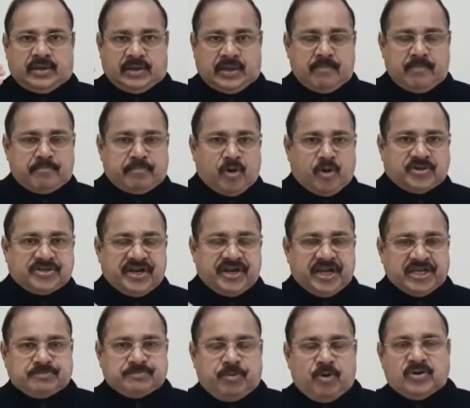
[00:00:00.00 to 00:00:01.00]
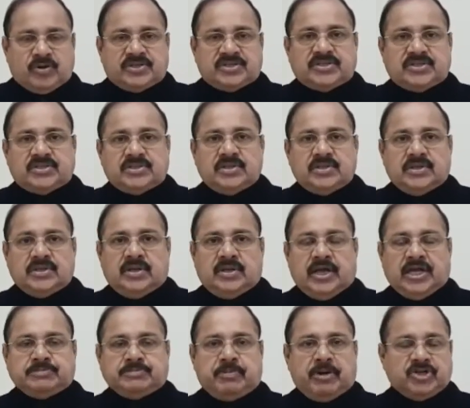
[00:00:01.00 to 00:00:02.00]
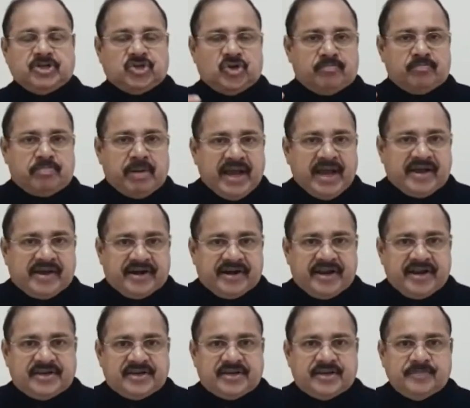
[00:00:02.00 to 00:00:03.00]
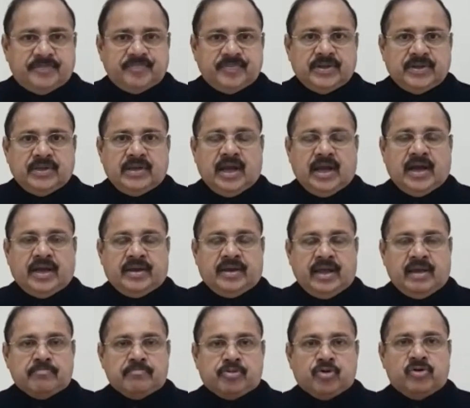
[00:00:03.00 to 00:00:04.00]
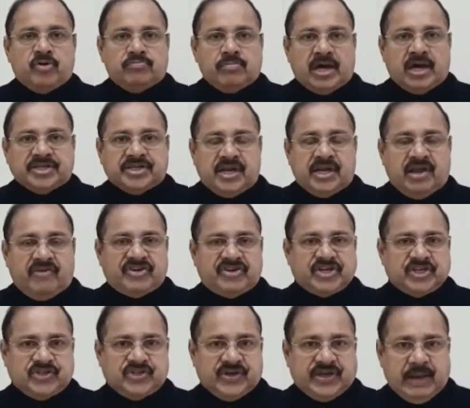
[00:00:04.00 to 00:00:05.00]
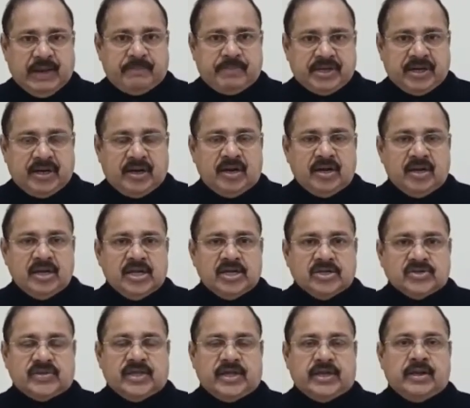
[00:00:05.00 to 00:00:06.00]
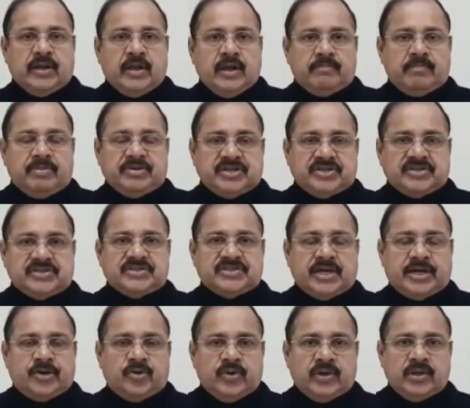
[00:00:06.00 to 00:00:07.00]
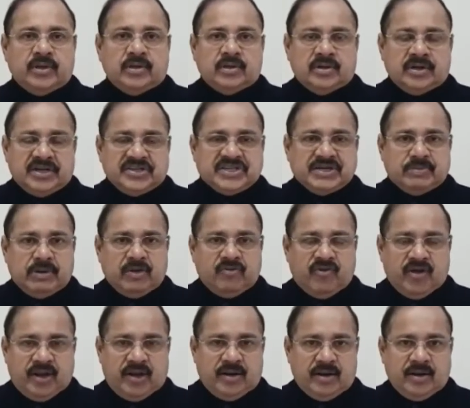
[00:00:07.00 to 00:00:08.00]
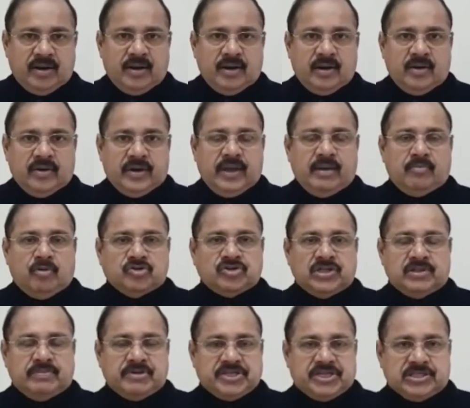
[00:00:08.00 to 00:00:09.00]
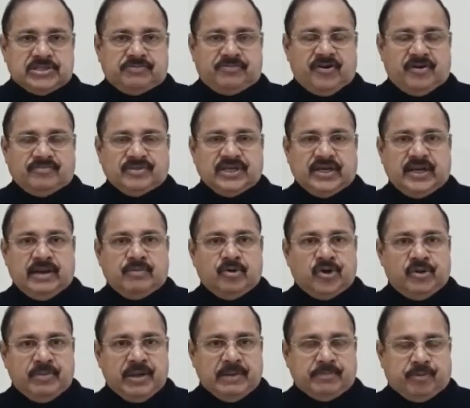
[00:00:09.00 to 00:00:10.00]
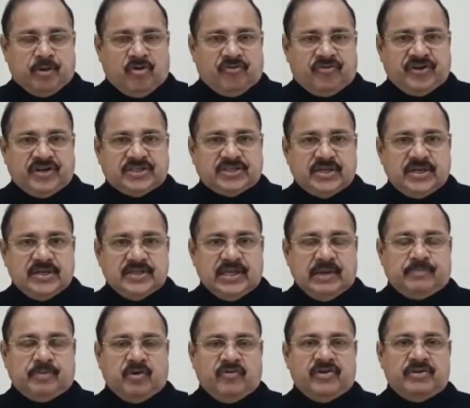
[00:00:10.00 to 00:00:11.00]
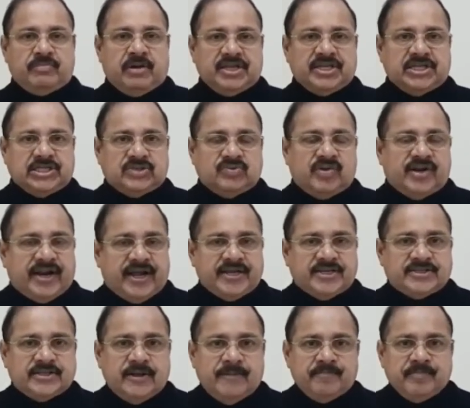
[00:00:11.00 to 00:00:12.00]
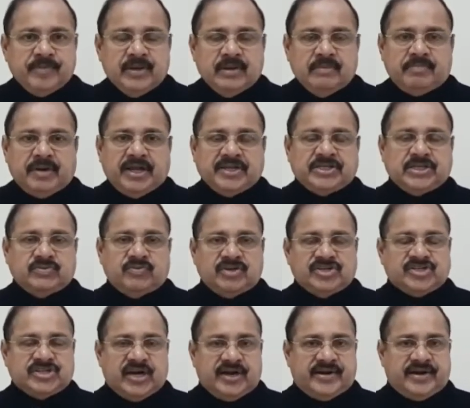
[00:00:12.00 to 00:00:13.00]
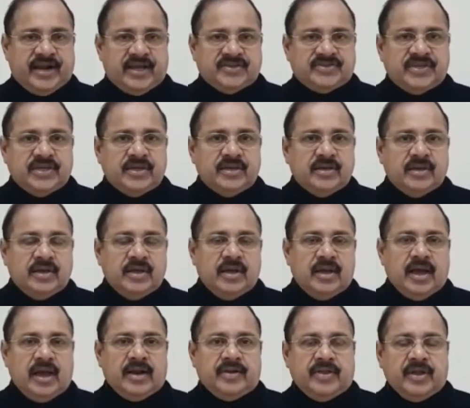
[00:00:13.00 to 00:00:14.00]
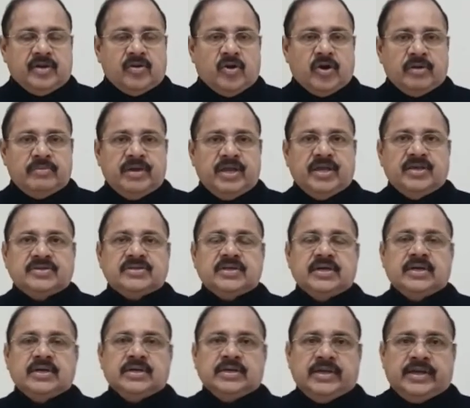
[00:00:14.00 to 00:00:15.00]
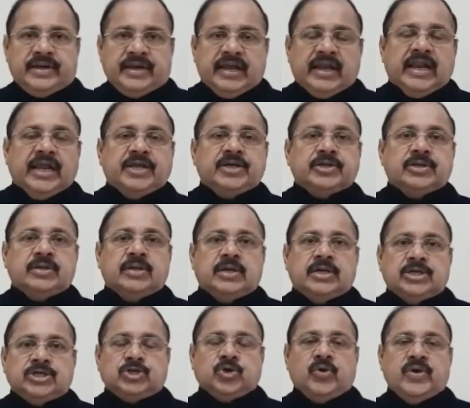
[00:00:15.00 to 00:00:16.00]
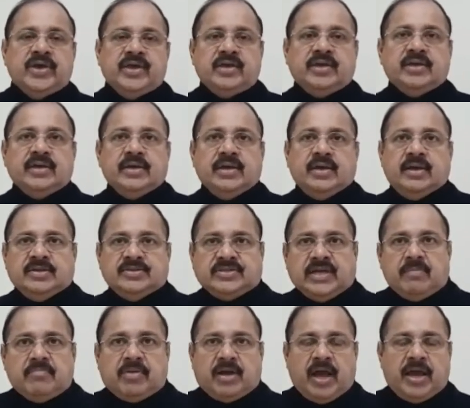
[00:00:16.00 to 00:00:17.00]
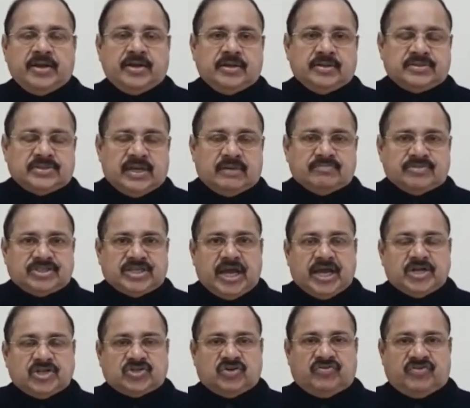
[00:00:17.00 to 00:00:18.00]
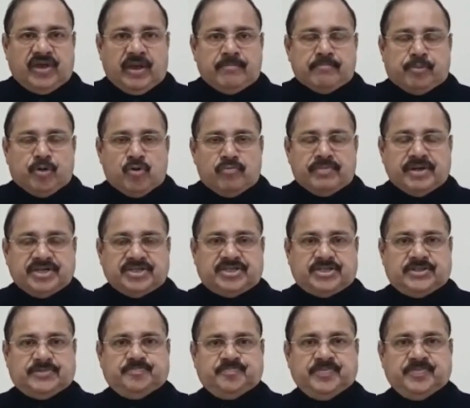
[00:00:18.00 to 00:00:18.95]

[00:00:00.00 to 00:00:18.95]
imports and exports, expansion of bank credit, and improved marginal efficiency of capital so that businesses are doing reasonably well. Okay, most of the business firms are able to make profits, their profit margins will rise, prices will start rising, and the economy is really showing some kind some signs of improvement.